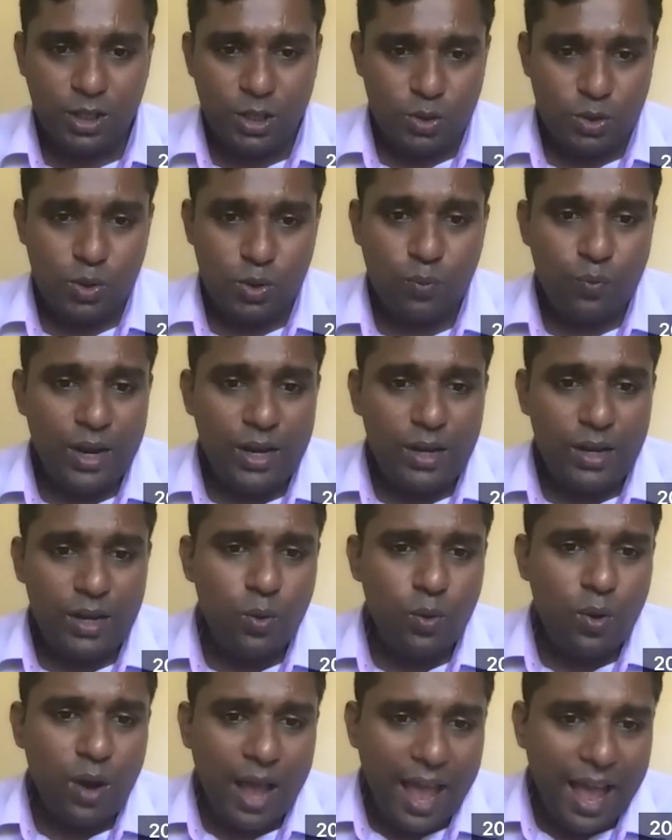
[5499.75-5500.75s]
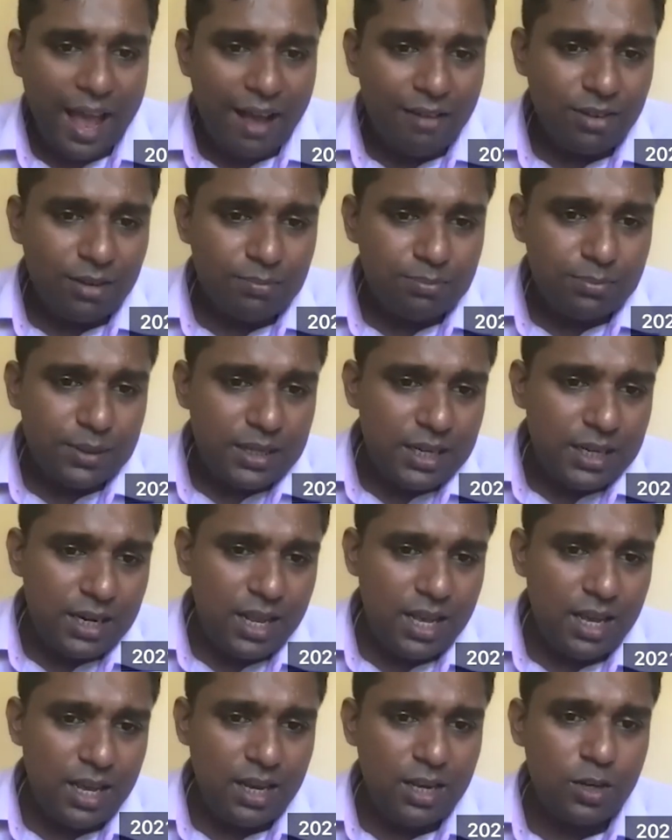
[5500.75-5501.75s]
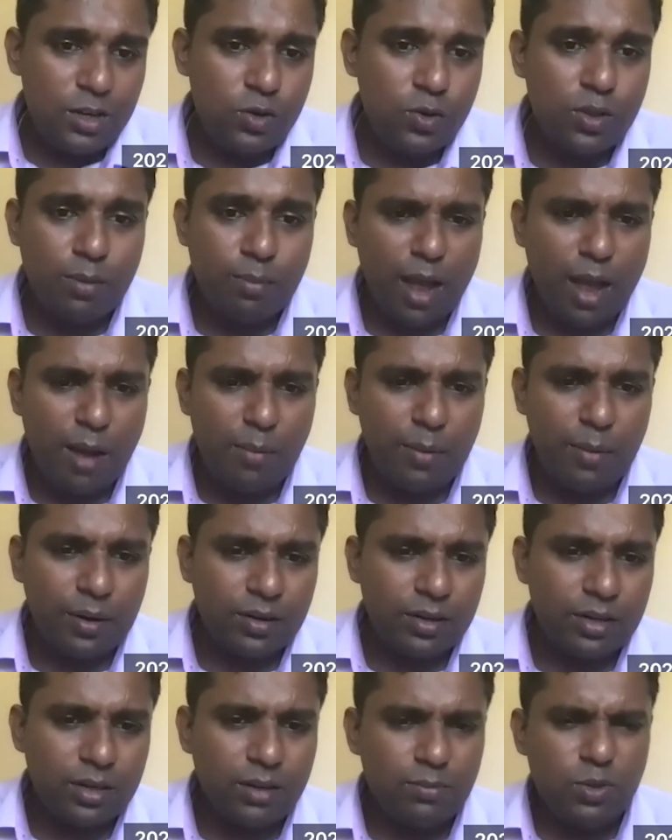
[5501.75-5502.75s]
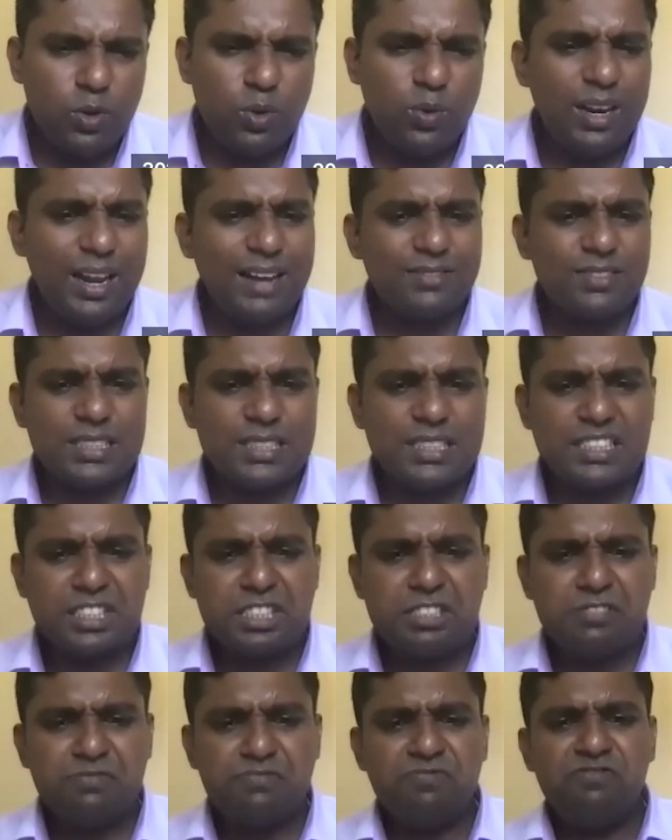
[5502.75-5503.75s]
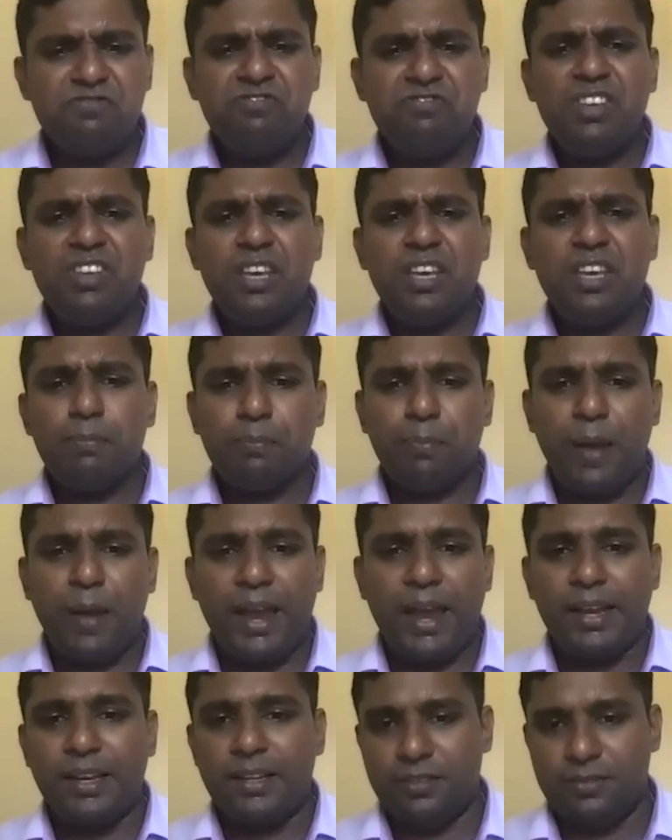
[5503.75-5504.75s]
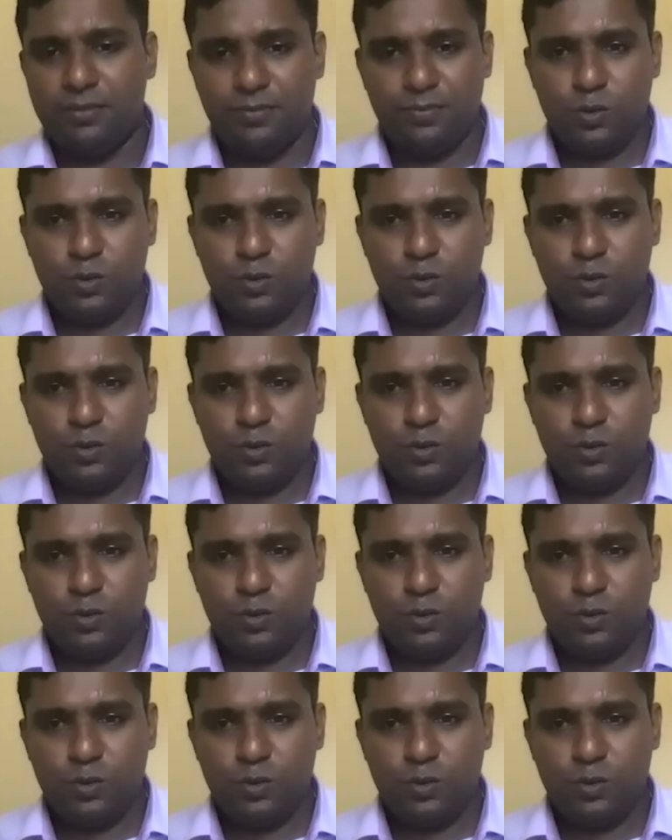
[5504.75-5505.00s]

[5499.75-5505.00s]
So when you have a bleeding into the myometrium, you will have severe pain.